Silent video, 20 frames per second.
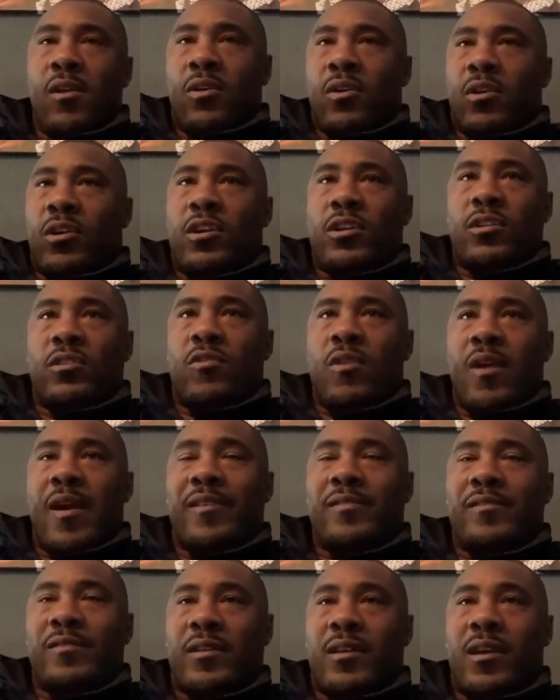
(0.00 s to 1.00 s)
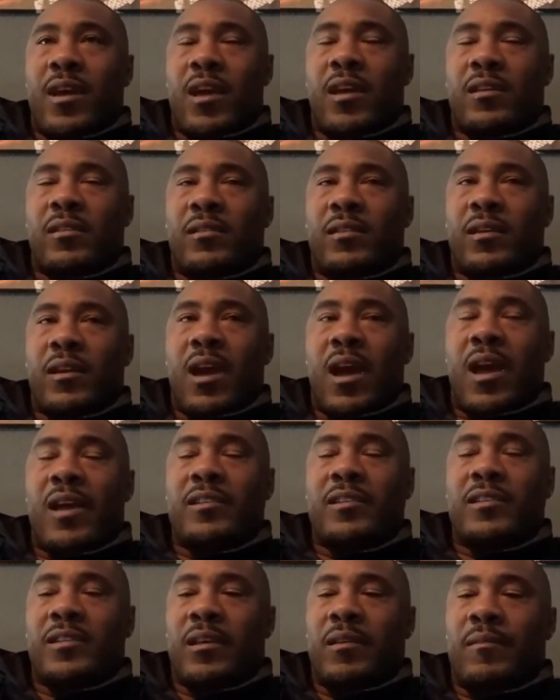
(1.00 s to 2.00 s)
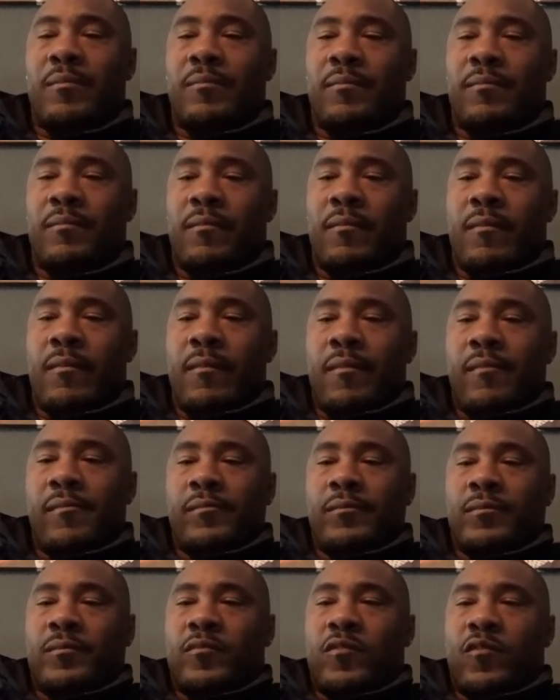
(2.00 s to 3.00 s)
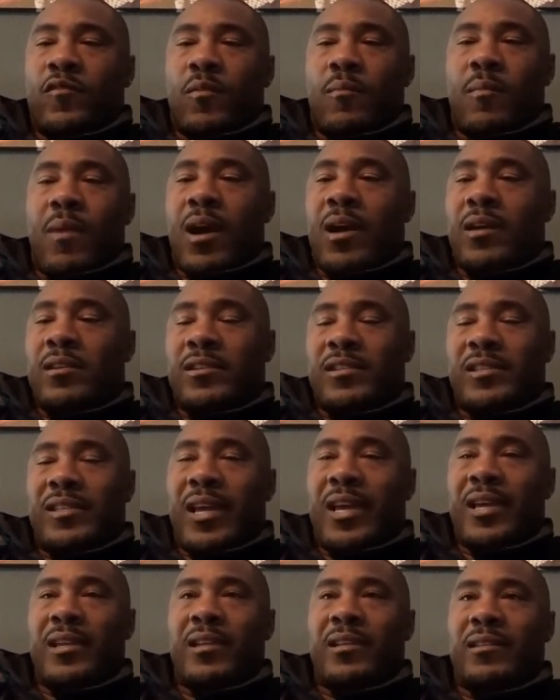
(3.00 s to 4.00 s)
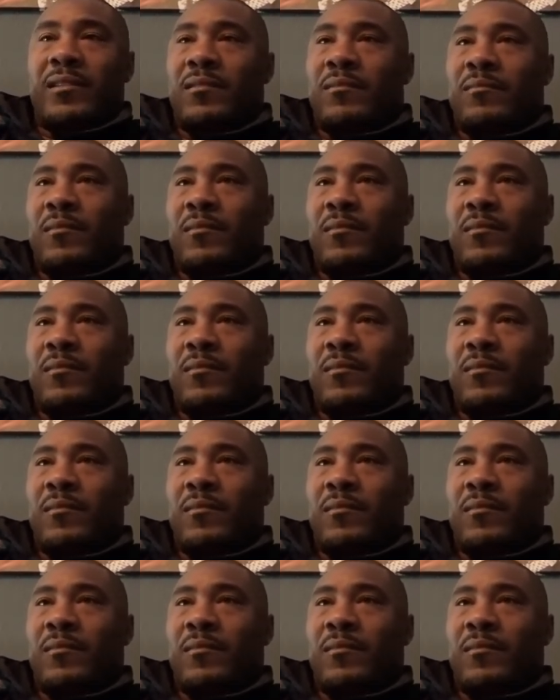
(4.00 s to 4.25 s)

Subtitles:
the concept. From my understanding,